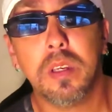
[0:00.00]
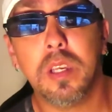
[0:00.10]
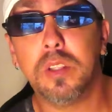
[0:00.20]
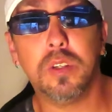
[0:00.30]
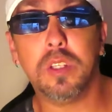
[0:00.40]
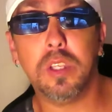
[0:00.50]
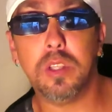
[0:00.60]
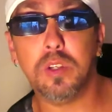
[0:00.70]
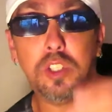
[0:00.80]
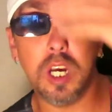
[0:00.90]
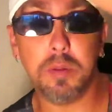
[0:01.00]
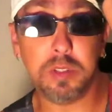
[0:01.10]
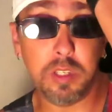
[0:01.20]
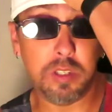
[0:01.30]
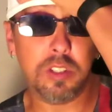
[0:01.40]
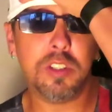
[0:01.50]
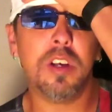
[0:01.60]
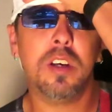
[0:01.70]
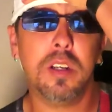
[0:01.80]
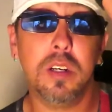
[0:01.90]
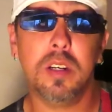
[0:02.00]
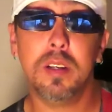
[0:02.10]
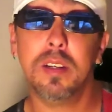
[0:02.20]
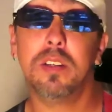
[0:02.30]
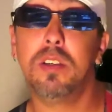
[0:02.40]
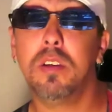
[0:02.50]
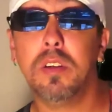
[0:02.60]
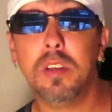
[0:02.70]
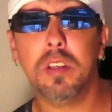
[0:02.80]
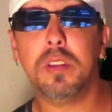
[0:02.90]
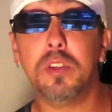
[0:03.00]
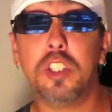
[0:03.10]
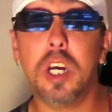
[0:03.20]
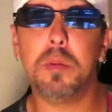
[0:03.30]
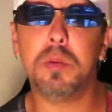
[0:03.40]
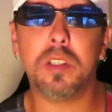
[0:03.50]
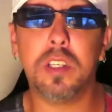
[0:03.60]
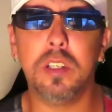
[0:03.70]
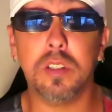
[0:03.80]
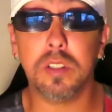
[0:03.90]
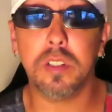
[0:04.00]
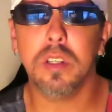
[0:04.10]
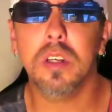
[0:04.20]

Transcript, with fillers: get those, get those job skills, son. Get those job skills.